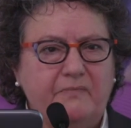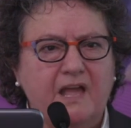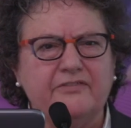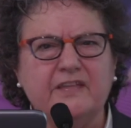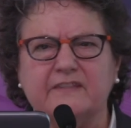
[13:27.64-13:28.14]

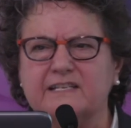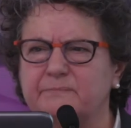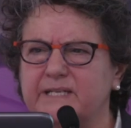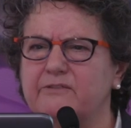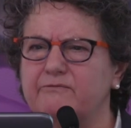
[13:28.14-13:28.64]
I think there's
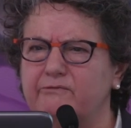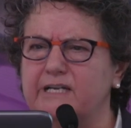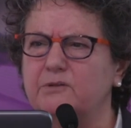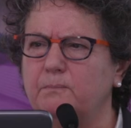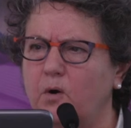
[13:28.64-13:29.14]
been a
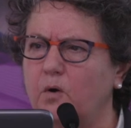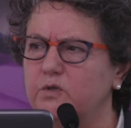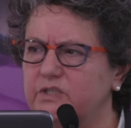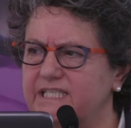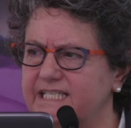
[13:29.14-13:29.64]
real
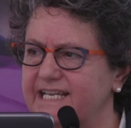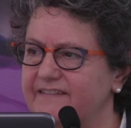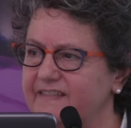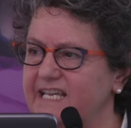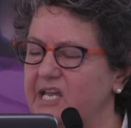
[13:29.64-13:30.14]
paucity
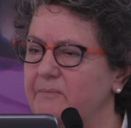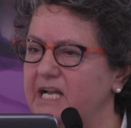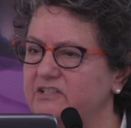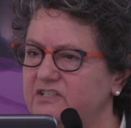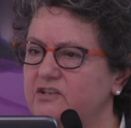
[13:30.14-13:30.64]
in thinking
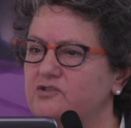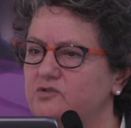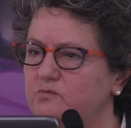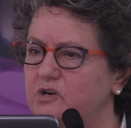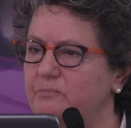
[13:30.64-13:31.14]
about
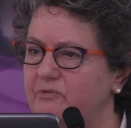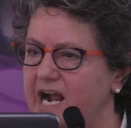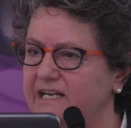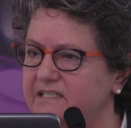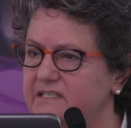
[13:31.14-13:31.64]
social work
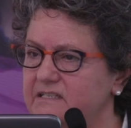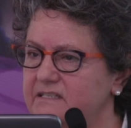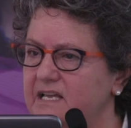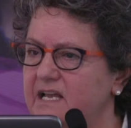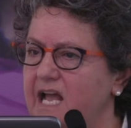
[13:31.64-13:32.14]

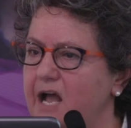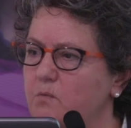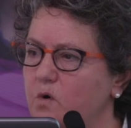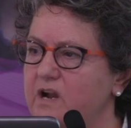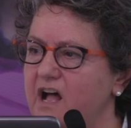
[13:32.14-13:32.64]
practice
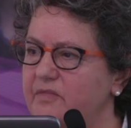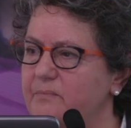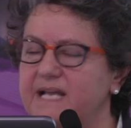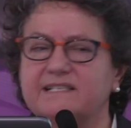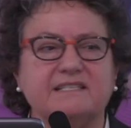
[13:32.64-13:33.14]
and what are the
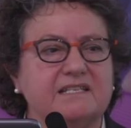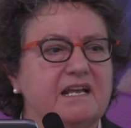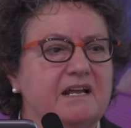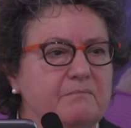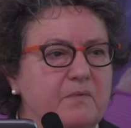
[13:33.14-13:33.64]
best
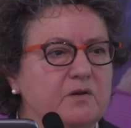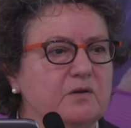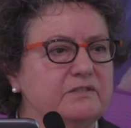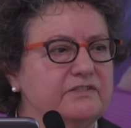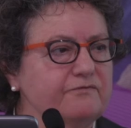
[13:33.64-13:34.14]

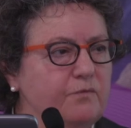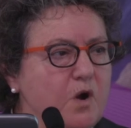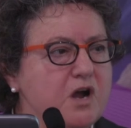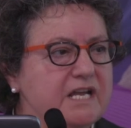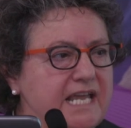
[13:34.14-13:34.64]
models of
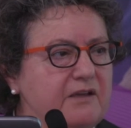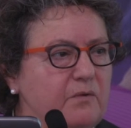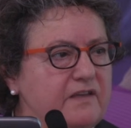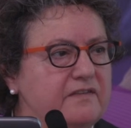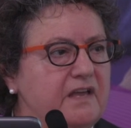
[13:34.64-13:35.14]
working
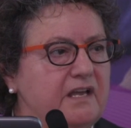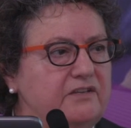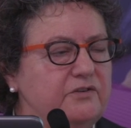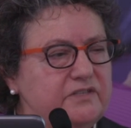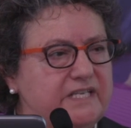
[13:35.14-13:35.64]
with,
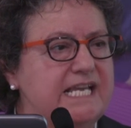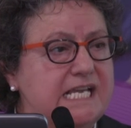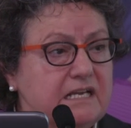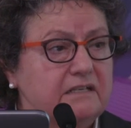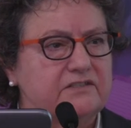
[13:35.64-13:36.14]

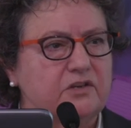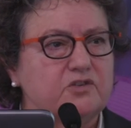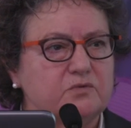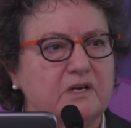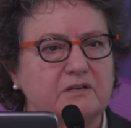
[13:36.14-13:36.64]
using
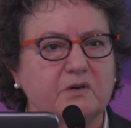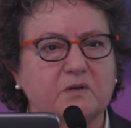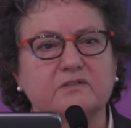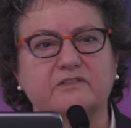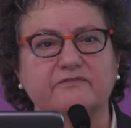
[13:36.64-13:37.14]
social work
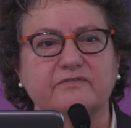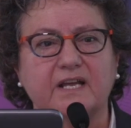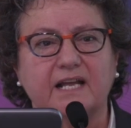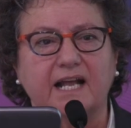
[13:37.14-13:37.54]
models of